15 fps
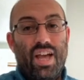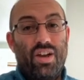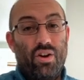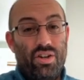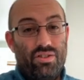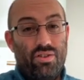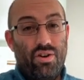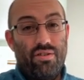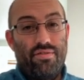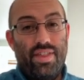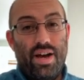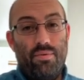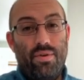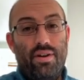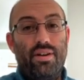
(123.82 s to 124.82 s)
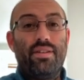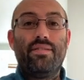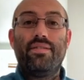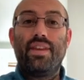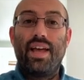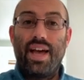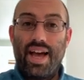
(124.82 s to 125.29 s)
Got your score for that one?
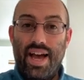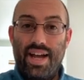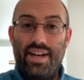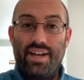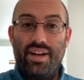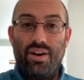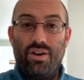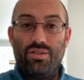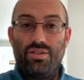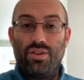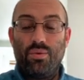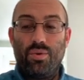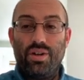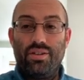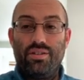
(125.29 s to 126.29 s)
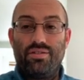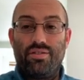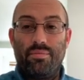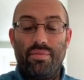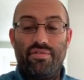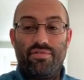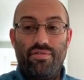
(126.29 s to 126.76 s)
Added it onto the ones
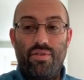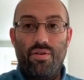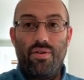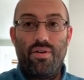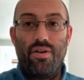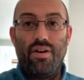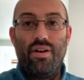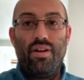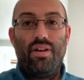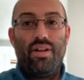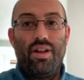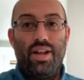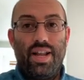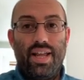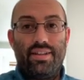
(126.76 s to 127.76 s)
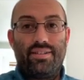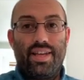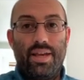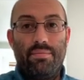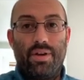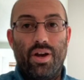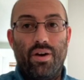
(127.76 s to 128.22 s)
from before. Let's
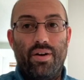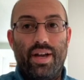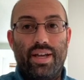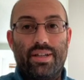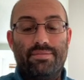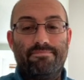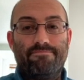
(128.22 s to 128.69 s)
keep going.